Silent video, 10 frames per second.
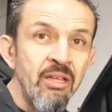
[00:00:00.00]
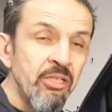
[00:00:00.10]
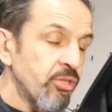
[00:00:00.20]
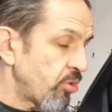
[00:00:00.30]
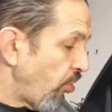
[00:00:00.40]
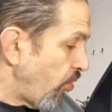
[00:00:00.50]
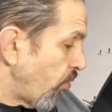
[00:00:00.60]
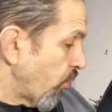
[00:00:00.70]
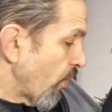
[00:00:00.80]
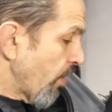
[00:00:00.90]

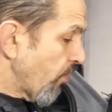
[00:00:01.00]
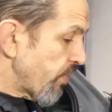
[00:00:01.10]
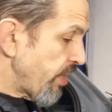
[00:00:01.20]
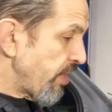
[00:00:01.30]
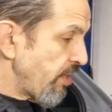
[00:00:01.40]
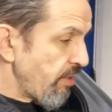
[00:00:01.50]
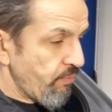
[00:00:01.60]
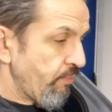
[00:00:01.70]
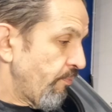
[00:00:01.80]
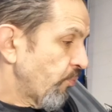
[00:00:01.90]
So we
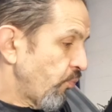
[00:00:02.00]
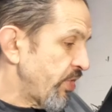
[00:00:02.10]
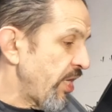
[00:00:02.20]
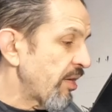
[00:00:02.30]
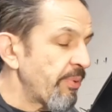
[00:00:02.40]
take